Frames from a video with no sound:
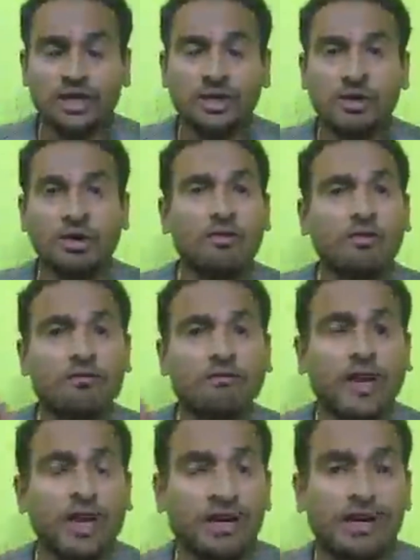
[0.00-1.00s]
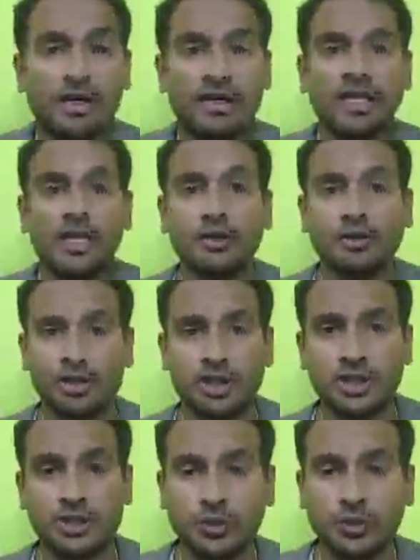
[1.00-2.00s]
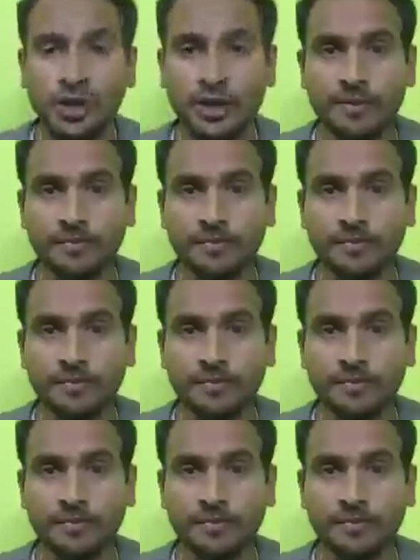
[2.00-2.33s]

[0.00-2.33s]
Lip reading: of where he or she is going.